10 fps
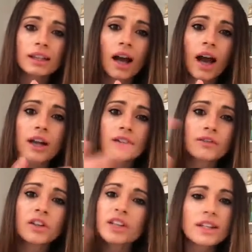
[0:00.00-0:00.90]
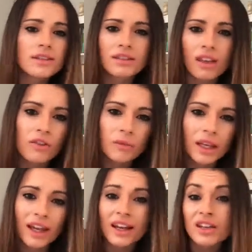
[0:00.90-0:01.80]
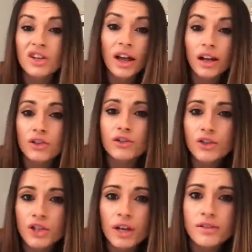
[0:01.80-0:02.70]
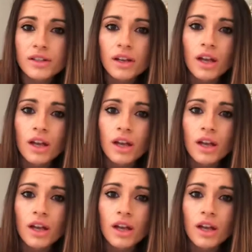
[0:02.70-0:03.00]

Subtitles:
I feel he doesn't love me, and I took extra shifts.